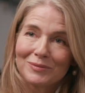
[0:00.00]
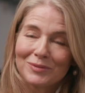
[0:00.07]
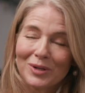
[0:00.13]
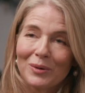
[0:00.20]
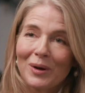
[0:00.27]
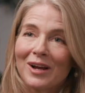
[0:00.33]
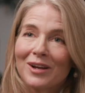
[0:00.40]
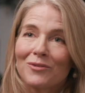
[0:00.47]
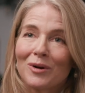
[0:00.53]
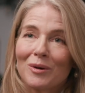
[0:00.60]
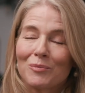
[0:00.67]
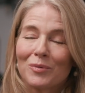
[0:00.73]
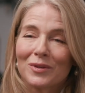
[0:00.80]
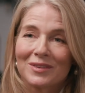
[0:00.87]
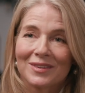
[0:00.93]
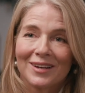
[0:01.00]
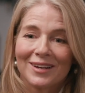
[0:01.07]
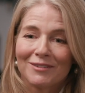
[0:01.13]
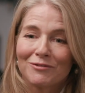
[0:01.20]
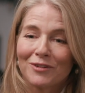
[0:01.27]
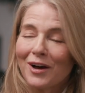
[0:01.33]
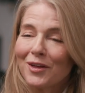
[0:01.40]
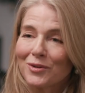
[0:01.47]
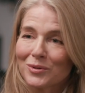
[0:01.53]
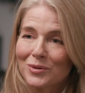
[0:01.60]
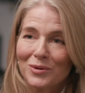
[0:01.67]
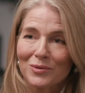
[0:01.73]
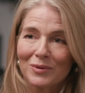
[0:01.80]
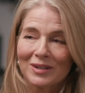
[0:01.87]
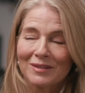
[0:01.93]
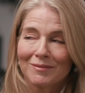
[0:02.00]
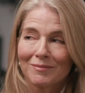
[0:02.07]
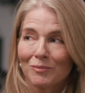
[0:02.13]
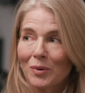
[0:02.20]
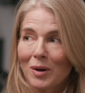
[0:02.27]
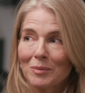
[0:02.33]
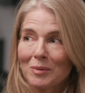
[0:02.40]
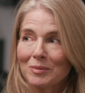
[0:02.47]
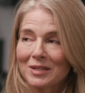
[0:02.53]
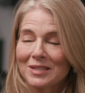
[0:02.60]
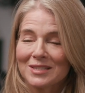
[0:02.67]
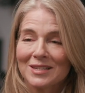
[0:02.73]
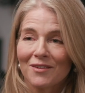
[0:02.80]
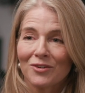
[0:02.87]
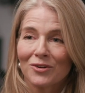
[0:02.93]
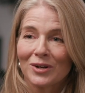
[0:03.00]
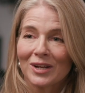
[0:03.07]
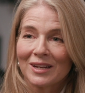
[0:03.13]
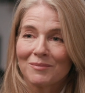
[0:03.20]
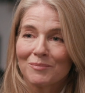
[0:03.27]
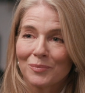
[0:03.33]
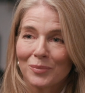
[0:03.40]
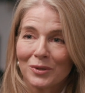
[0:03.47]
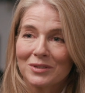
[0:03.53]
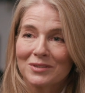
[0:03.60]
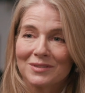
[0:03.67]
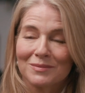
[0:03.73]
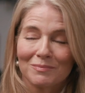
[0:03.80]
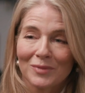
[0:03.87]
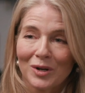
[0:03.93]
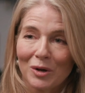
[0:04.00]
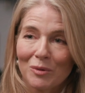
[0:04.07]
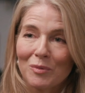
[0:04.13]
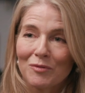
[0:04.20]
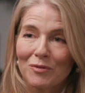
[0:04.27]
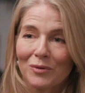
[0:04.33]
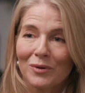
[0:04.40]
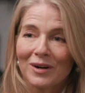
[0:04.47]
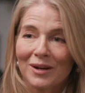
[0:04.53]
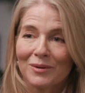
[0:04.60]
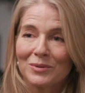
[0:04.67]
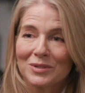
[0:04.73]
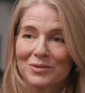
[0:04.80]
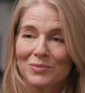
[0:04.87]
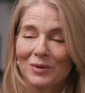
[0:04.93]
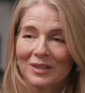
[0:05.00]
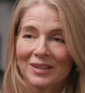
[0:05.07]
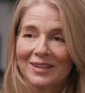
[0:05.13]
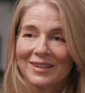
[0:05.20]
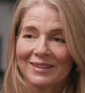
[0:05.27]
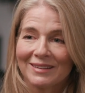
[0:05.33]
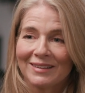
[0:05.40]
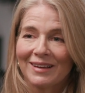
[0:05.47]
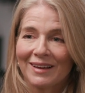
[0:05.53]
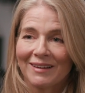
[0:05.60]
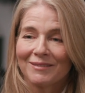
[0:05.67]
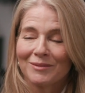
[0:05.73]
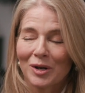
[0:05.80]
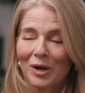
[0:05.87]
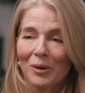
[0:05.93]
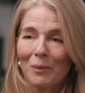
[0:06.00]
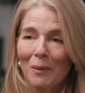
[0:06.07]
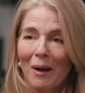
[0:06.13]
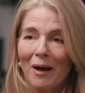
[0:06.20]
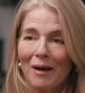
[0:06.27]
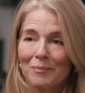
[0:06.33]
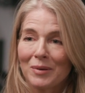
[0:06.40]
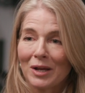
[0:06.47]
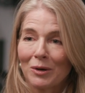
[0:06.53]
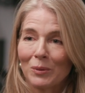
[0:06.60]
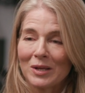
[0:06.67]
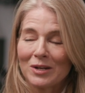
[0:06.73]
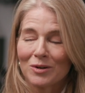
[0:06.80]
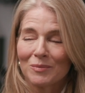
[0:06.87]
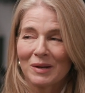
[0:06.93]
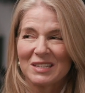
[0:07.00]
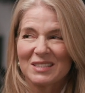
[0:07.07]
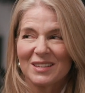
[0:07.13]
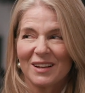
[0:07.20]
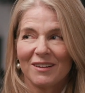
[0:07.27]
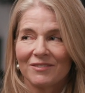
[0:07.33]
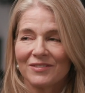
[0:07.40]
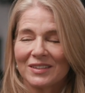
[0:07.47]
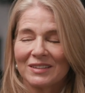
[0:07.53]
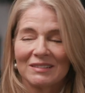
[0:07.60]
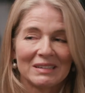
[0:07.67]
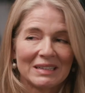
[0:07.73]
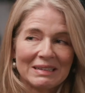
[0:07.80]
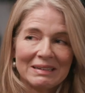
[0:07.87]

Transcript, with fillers: You know, I grew up with a father who'd written probably 7 or 8 books, you know, before I was really, you know, a big reader myself. And